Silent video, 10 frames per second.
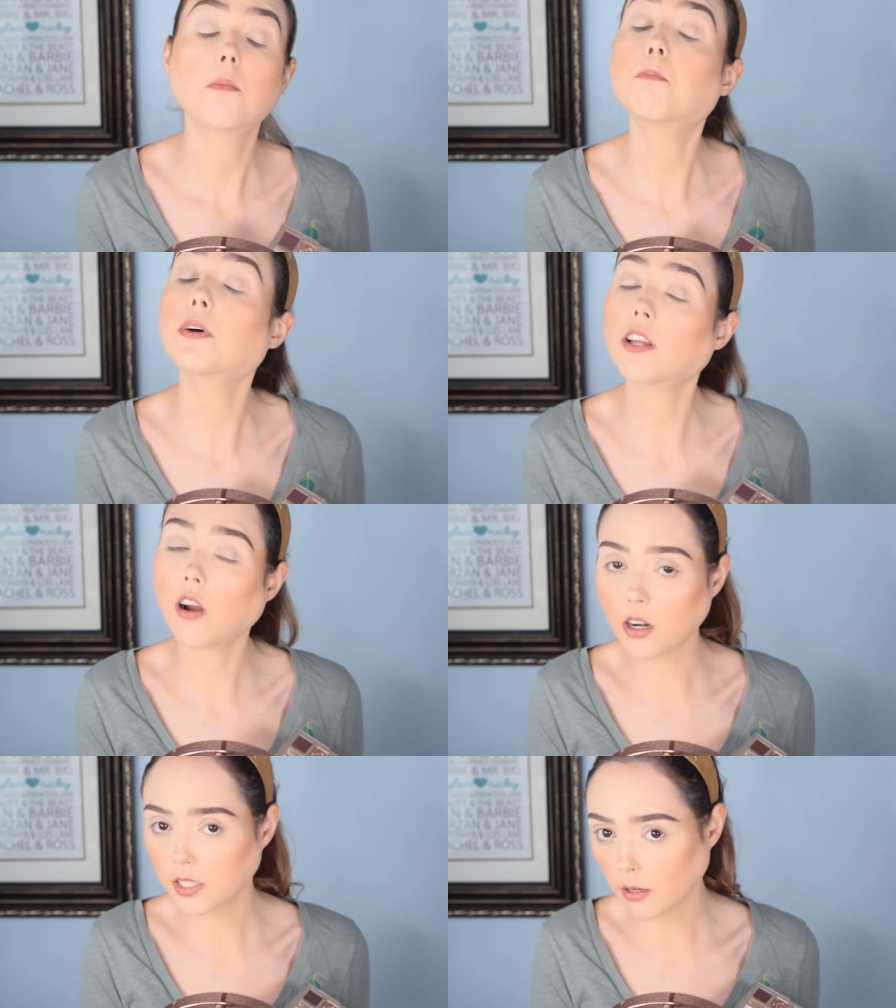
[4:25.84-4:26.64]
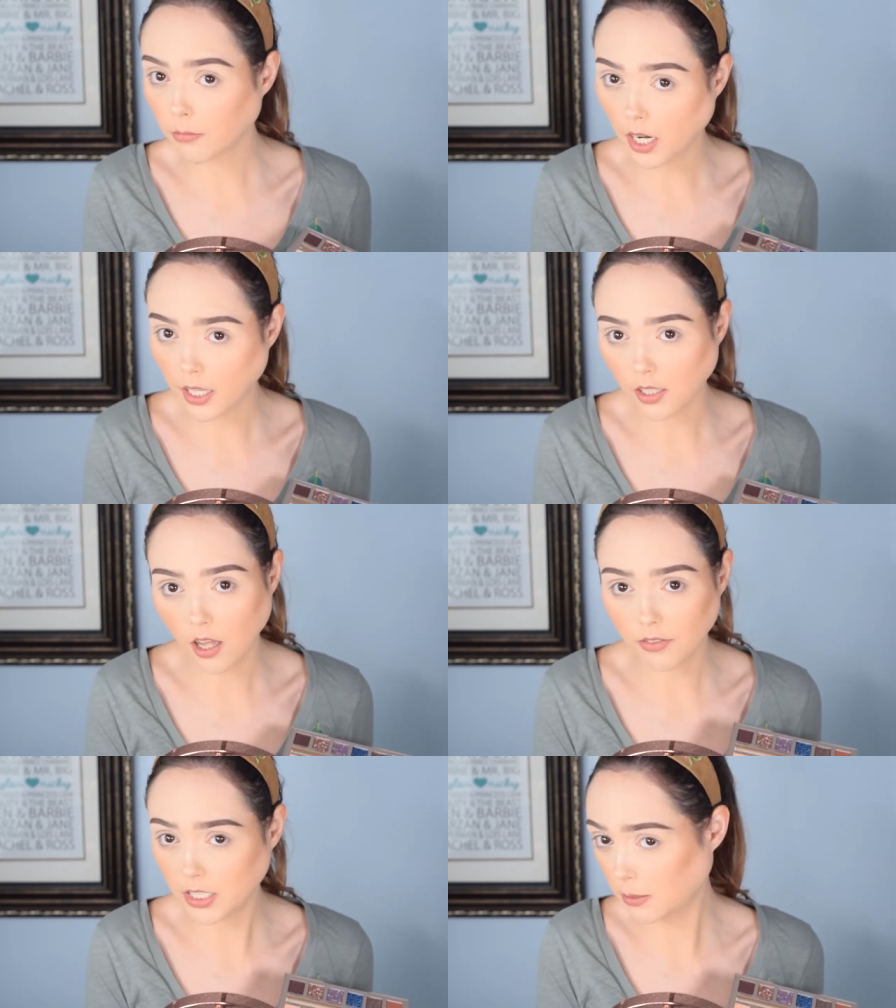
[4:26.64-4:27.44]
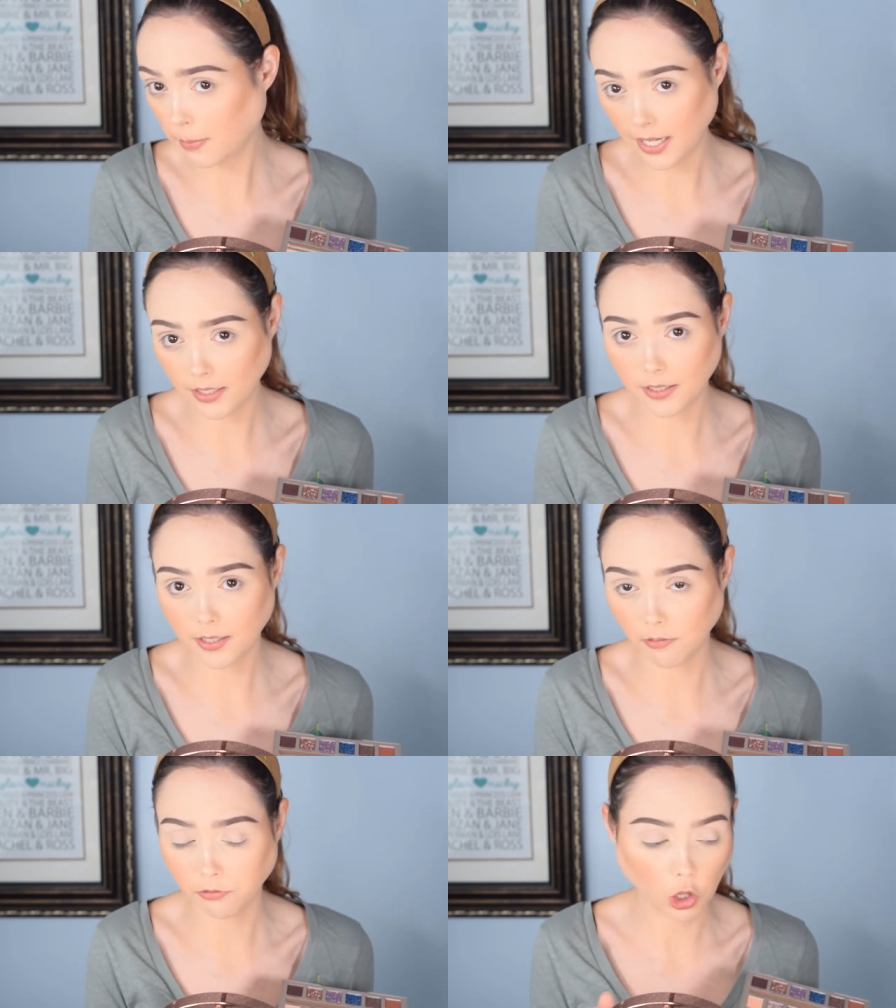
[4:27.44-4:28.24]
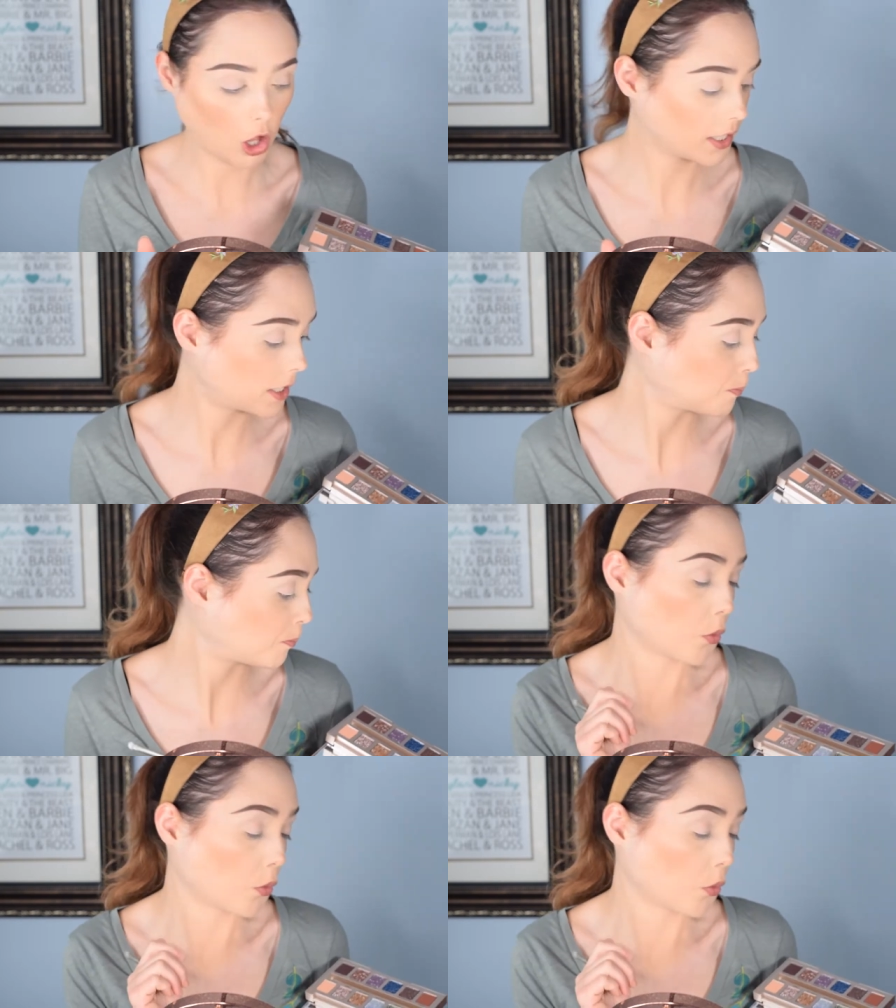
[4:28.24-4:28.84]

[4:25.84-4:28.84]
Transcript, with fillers: But there are some that I love despite their flaws.